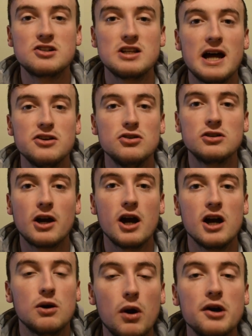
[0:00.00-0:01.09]
Daniel
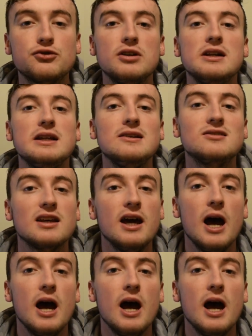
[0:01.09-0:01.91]
Carr, was released